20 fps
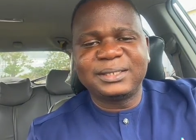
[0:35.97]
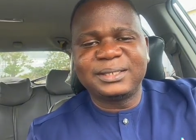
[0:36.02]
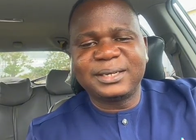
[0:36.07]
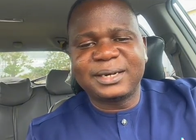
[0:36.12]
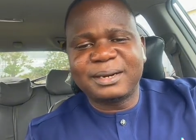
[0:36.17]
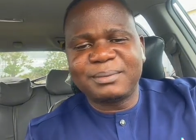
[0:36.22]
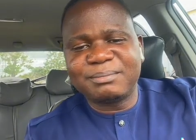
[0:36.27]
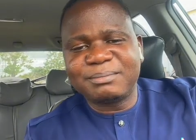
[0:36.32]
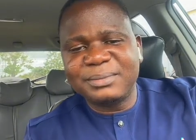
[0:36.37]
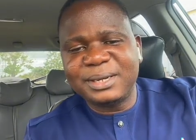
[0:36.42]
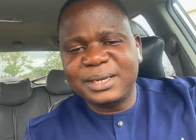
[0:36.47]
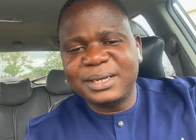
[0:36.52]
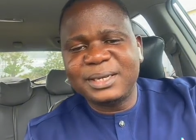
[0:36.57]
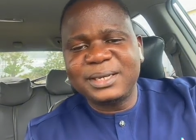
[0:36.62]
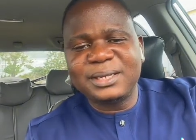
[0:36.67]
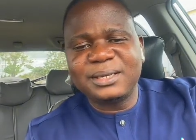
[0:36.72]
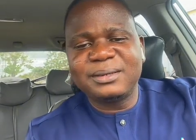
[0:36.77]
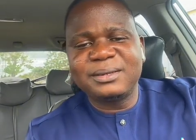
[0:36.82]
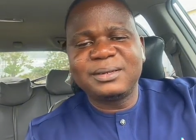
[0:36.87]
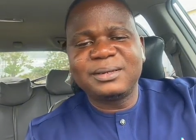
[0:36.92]
There are
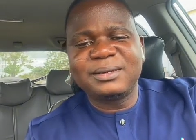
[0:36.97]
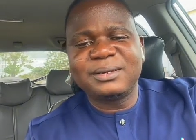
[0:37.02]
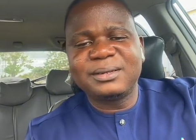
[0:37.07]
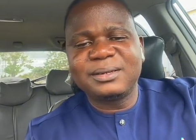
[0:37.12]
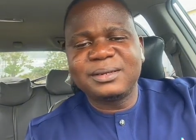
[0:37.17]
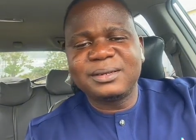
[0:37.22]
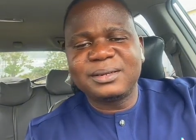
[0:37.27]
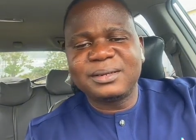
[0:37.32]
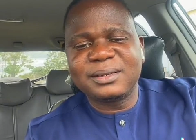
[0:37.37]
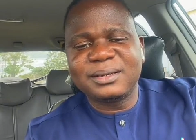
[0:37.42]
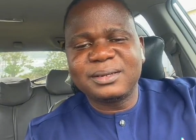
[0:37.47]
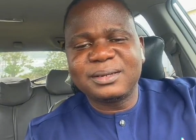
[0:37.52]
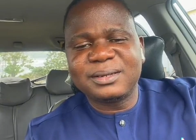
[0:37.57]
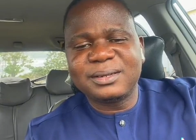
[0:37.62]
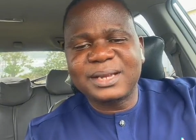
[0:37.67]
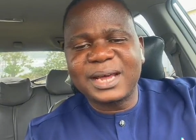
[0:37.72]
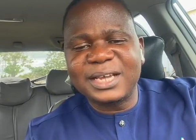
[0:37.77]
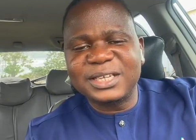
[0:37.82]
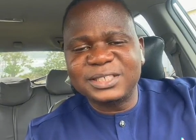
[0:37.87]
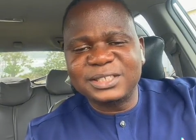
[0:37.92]
many
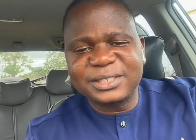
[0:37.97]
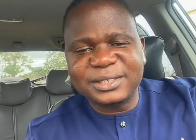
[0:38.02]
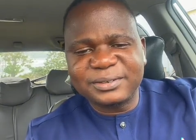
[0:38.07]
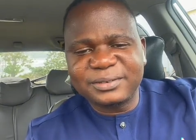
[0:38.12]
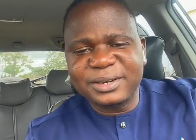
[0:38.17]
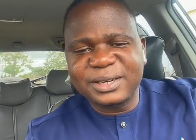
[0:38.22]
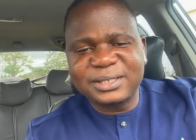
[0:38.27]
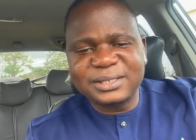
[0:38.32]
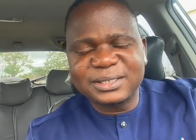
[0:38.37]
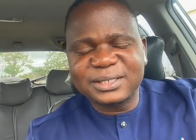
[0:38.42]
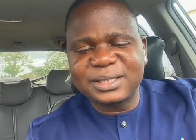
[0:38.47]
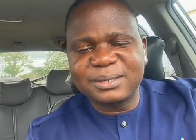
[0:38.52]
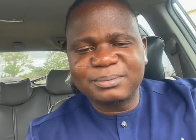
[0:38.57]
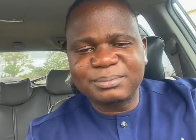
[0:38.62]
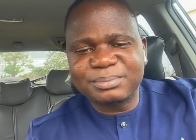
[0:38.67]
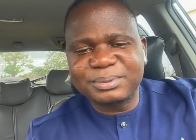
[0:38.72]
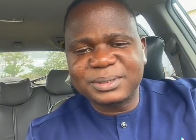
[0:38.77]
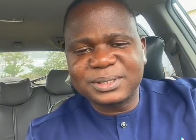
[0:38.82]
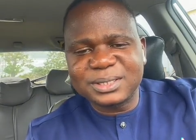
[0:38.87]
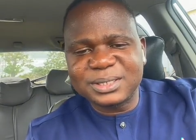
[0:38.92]
Nigerians in
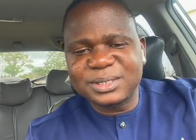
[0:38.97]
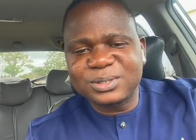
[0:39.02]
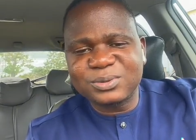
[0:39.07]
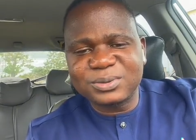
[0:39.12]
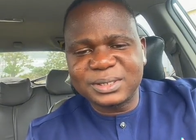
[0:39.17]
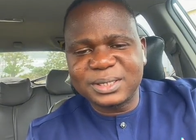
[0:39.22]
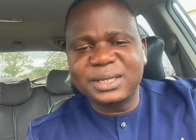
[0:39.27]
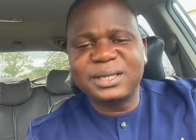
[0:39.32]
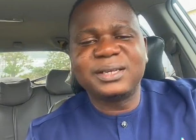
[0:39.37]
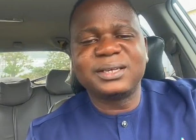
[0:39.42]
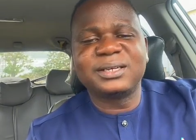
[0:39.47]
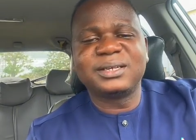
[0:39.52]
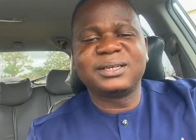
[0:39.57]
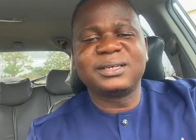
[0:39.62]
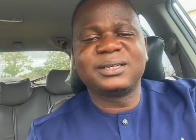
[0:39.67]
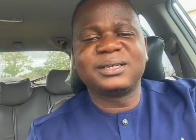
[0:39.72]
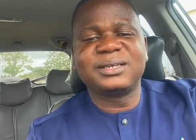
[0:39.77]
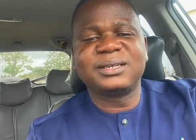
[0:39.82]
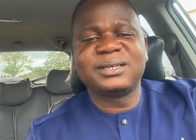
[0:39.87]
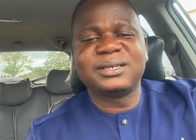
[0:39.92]
prison today
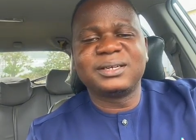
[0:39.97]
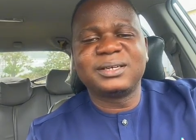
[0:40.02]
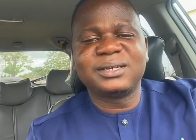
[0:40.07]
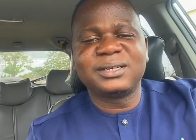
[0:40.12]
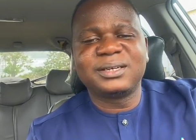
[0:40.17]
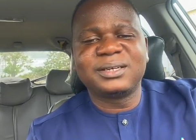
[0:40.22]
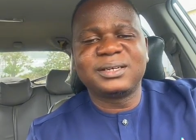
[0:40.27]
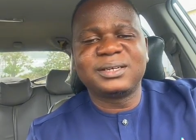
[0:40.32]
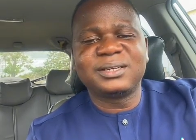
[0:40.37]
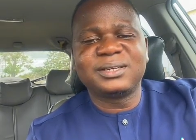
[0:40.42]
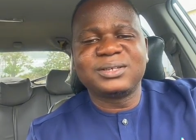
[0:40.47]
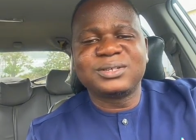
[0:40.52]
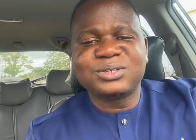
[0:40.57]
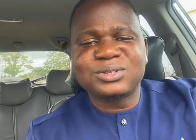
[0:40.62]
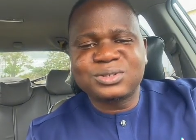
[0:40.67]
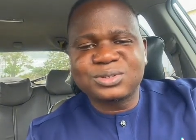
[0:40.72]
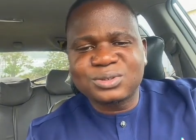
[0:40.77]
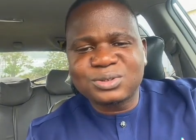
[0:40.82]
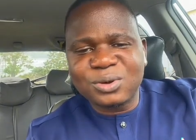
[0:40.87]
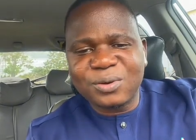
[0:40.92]

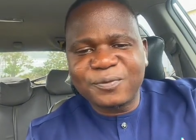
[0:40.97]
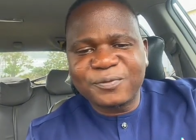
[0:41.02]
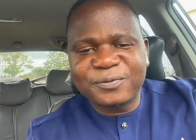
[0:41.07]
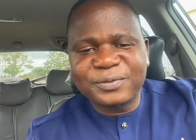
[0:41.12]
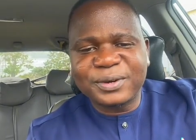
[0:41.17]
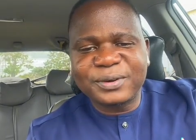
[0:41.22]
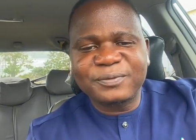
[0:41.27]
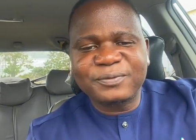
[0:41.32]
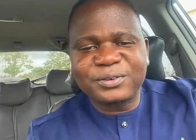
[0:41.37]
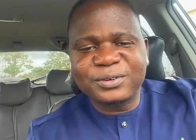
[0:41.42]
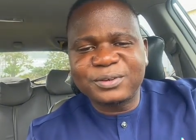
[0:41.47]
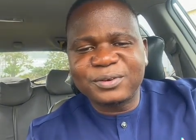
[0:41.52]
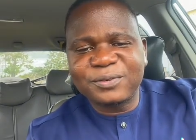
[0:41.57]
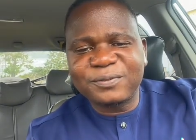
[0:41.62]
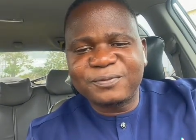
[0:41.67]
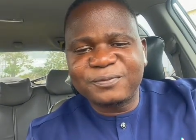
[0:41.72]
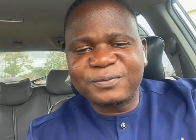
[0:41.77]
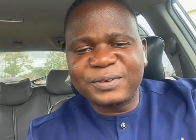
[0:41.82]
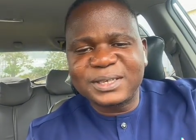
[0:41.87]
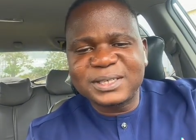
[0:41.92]
suffering for the
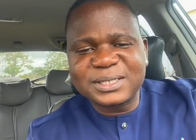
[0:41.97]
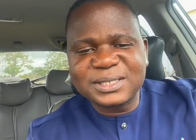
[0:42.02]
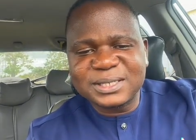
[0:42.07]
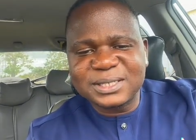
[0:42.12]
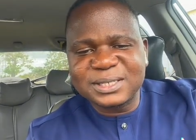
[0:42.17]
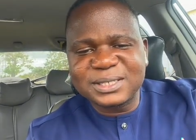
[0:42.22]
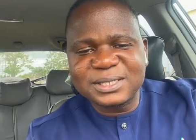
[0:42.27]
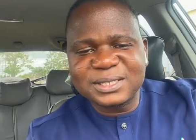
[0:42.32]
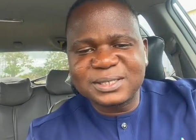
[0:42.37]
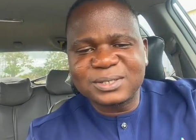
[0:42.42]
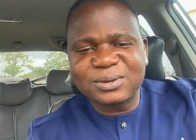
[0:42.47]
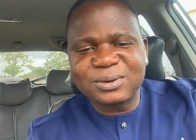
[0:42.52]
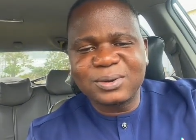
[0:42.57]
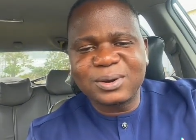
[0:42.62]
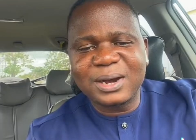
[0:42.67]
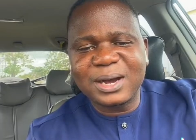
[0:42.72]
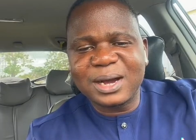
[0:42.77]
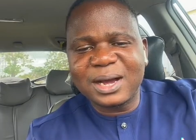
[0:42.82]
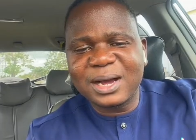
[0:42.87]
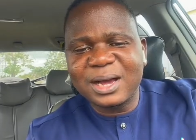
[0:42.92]
offenses
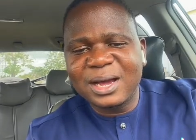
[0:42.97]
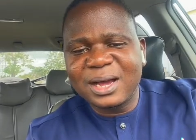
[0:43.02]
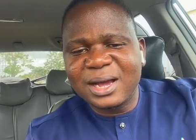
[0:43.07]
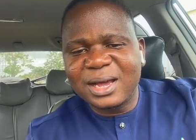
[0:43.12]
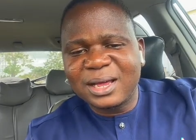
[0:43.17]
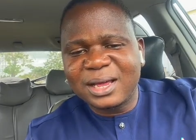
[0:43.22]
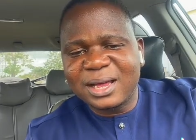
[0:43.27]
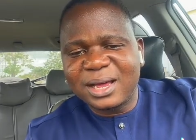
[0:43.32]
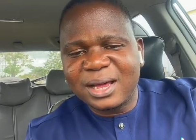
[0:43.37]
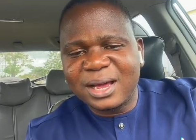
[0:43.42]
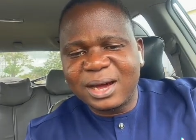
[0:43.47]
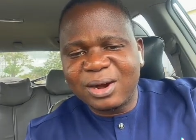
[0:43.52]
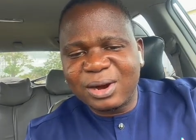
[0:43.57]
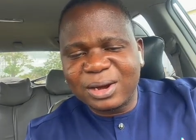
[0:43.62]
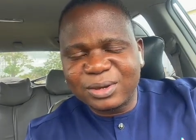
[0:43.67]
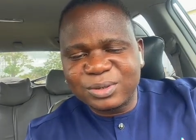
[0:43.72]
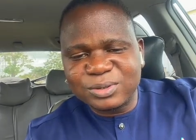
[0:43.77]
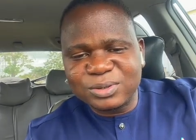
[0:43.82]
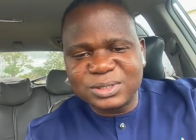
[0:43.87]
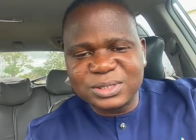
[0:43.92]
or
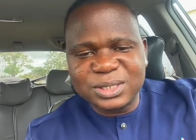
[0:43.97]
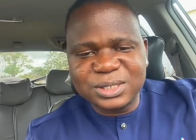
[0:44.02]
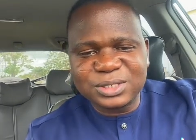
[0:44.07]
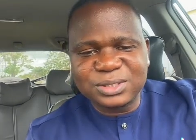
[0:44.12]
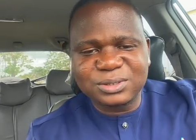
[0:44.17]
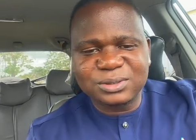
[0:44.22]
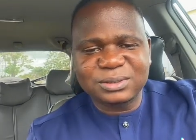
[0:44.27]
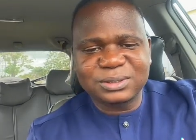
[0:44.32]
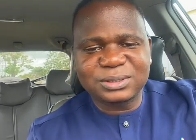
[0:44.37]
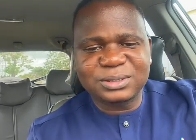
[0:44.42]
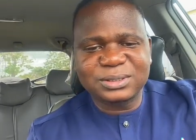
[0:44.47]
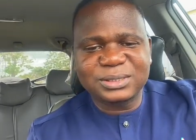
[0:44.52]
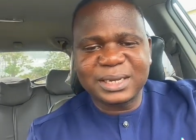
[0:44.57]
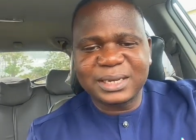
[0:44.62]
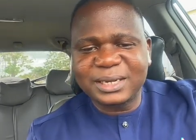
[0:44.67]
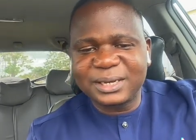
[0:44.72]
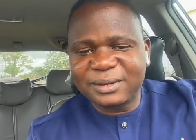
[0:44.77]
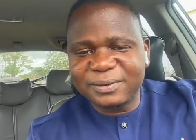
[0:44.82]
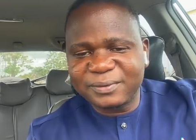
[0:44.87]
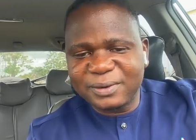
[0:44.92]
accusations
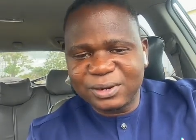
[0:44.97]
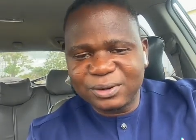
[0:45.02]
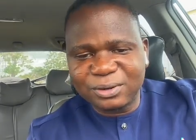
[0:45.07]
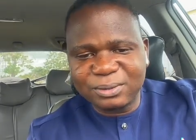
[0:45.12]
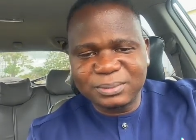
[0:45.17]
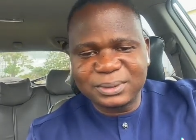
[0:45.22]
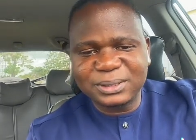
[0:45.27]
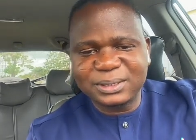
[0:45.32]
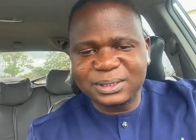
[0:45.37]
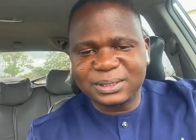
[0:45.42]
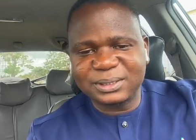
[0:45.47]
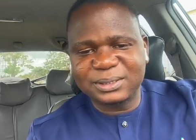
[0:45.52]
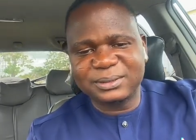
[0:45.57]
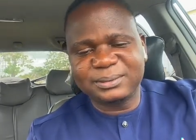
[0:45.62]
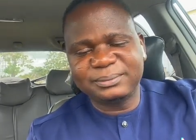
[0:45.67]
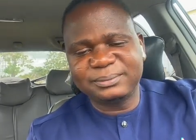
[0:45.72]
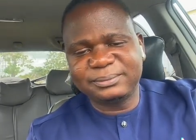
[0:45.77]
that they never committed.